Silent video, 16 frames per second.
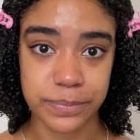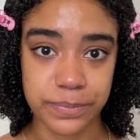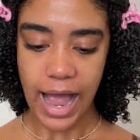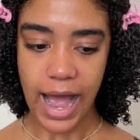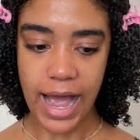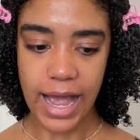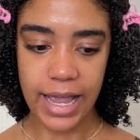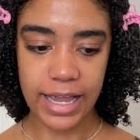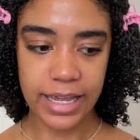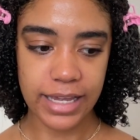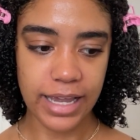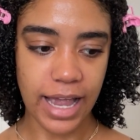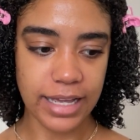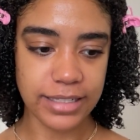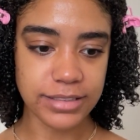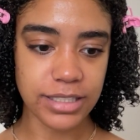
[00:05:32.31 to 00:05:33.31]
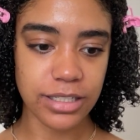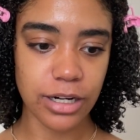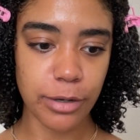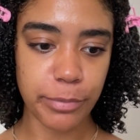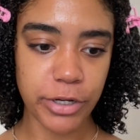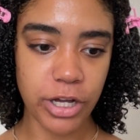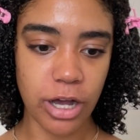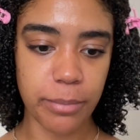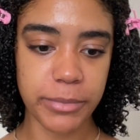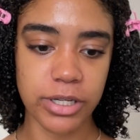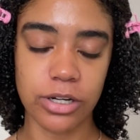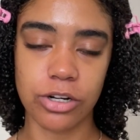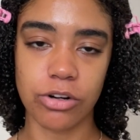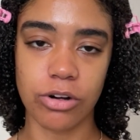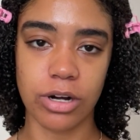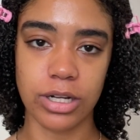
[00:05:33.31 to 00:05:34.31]
I ended up coming
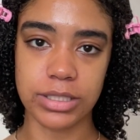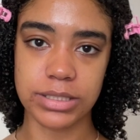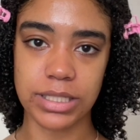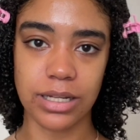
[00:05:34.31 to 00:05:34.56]
across